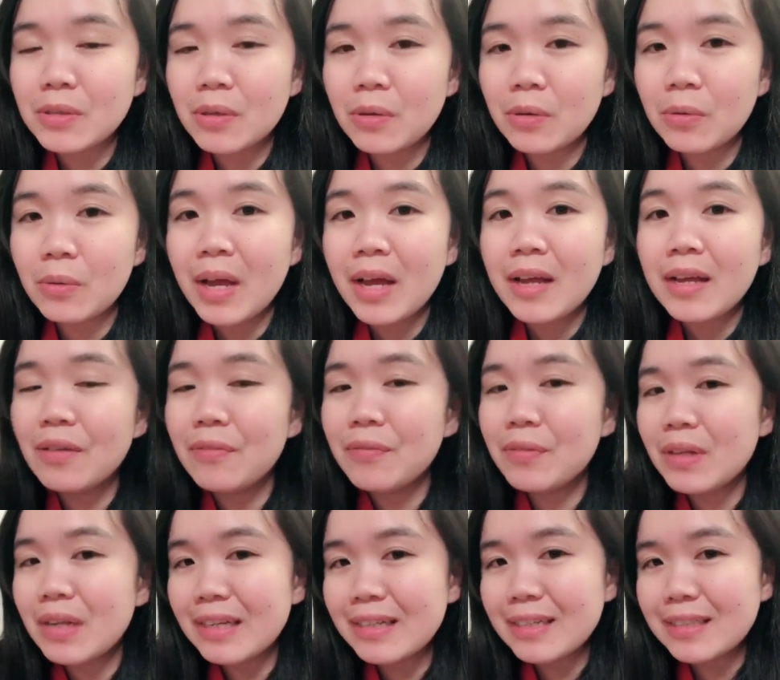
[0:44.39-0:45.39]
So if
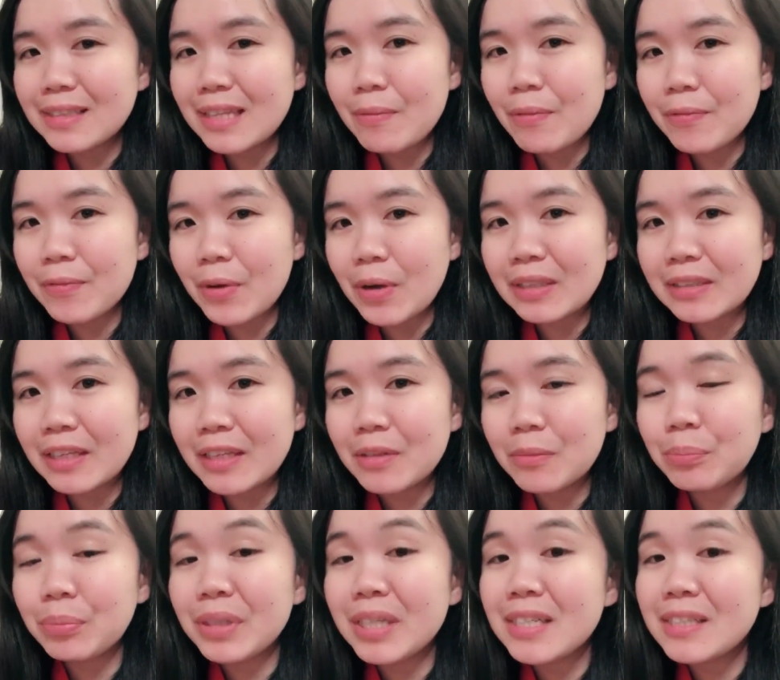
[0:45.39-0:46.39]
you like this type of
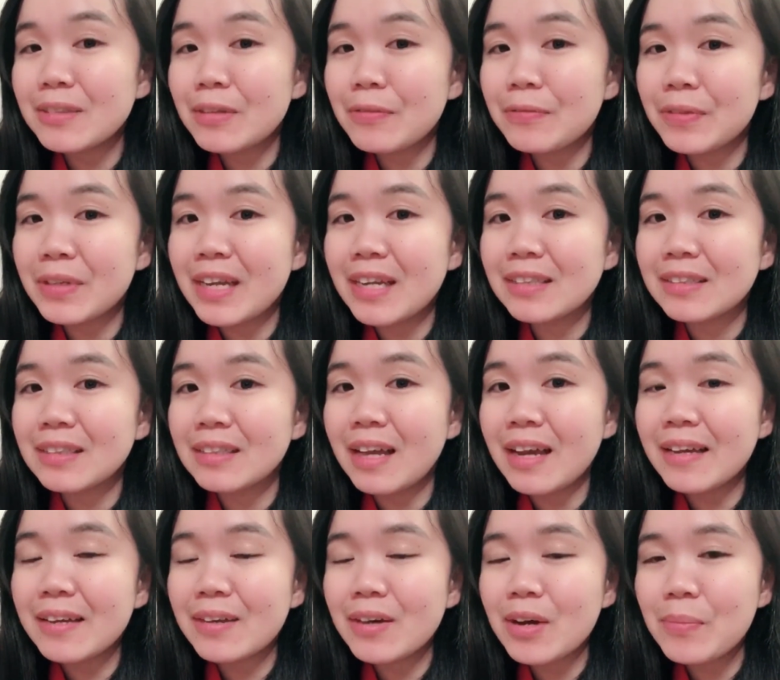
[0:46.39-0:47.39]
content, please don't forget to
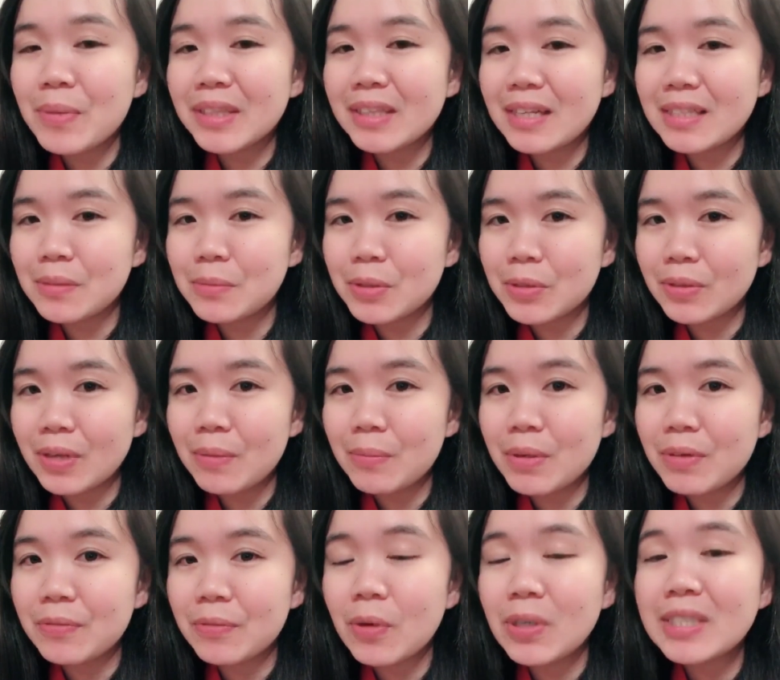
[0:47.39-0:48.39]
like, comment, and subscribe.
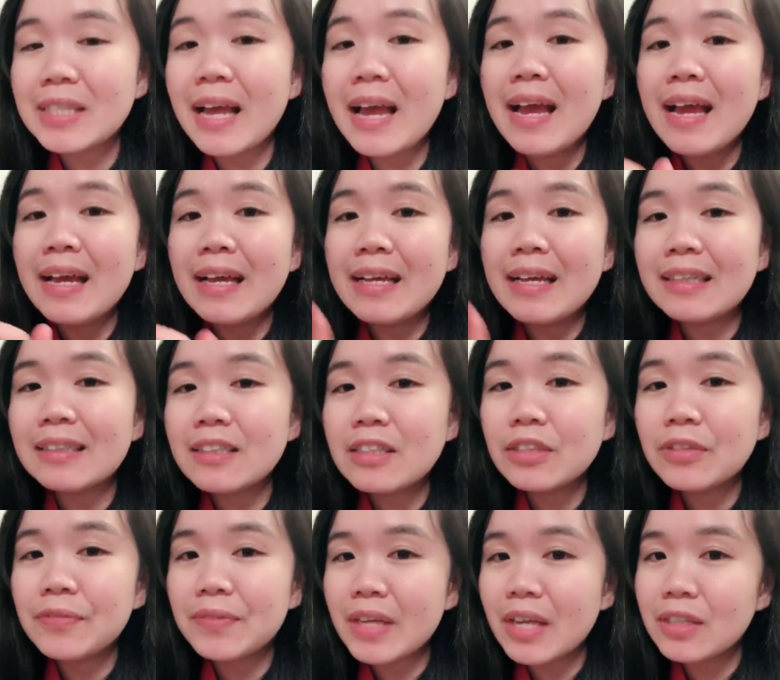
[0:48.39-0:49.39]
And of course, hit the
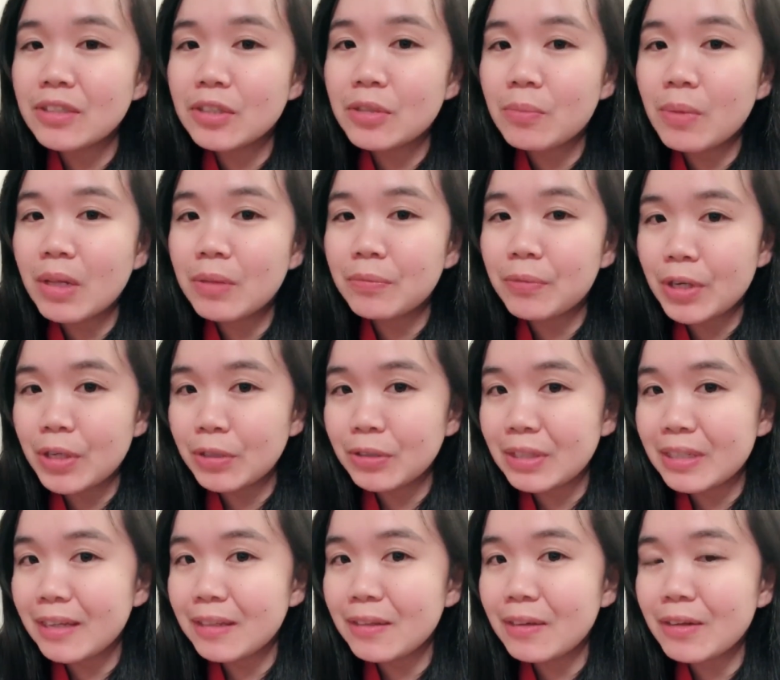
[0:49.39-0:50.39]
notification bell for you
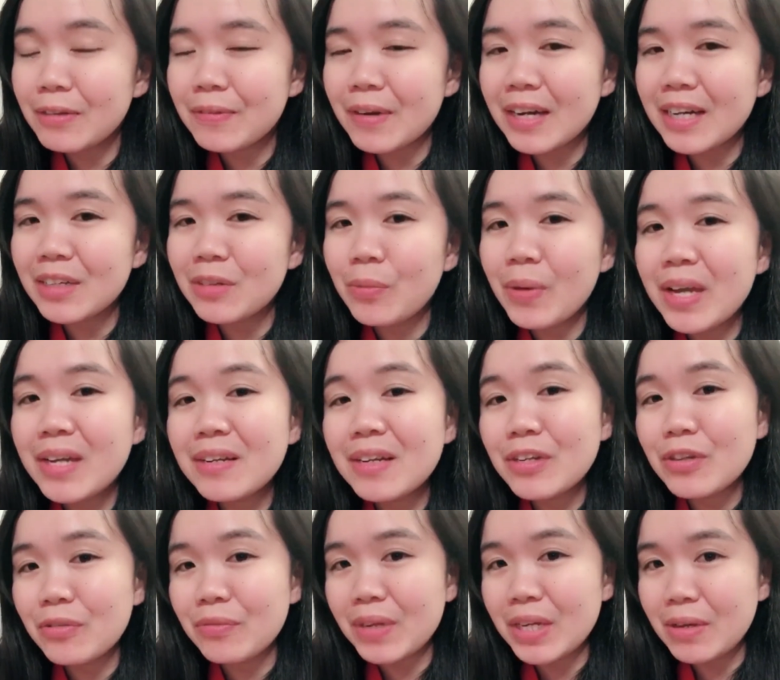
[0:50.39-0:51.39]
to get notified when the
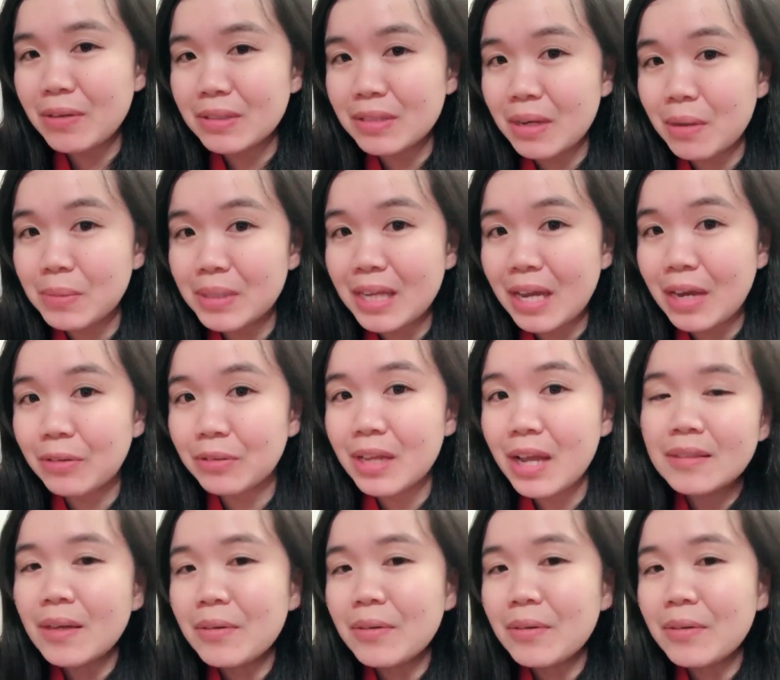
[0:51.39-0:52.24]
new videos comes out.